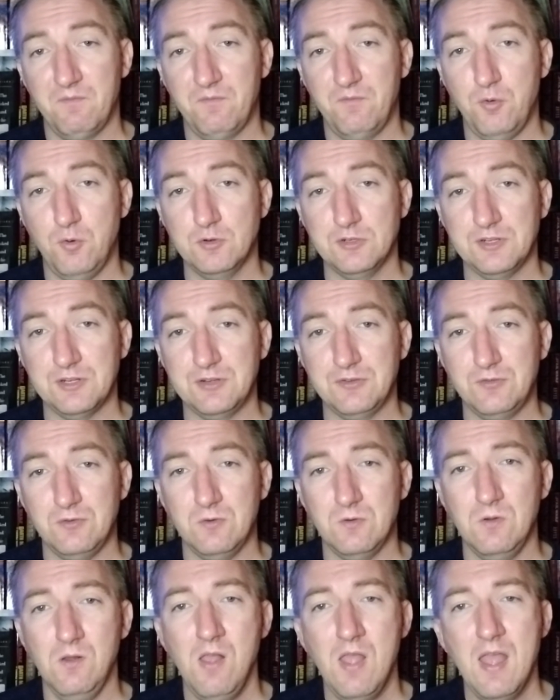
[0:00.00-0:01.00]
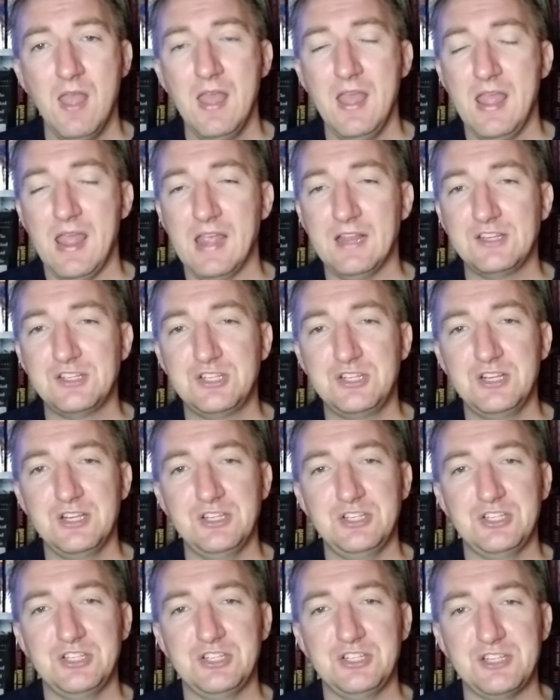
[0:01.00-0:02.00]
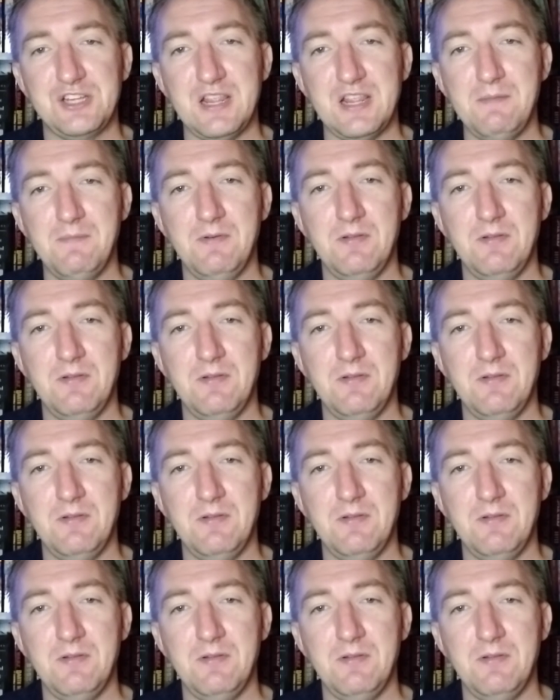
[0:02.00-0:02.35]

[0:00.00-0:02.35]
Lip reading: Force control. It's just she